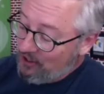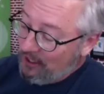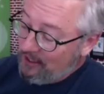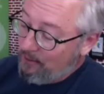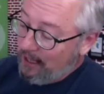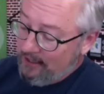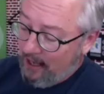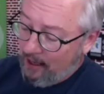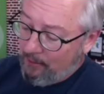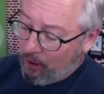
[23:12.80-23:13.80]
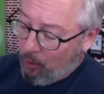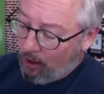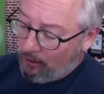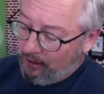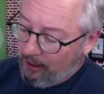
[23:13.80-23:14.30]
need to maintain my
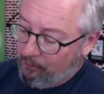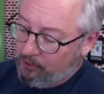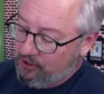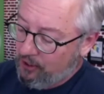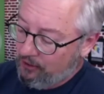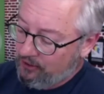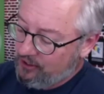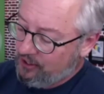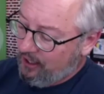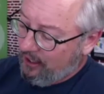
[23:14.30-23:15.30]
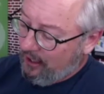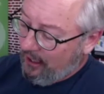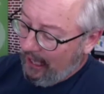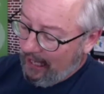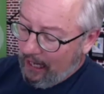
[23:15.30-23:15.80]
quantum leap results.
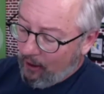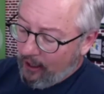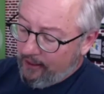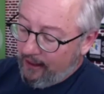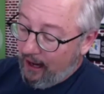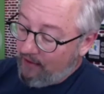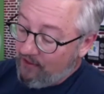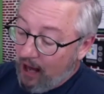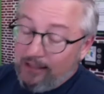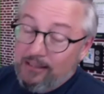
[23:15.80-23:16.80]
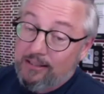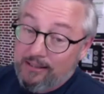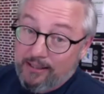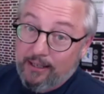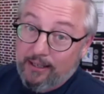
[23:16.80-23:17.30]
An area that I've not
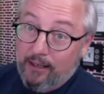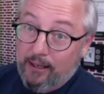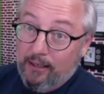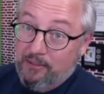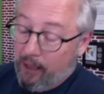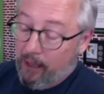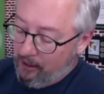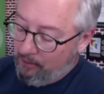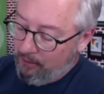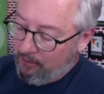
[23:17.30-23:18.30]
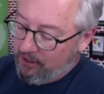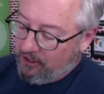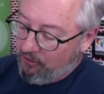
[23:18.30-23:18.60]
succeeded in is my commitment to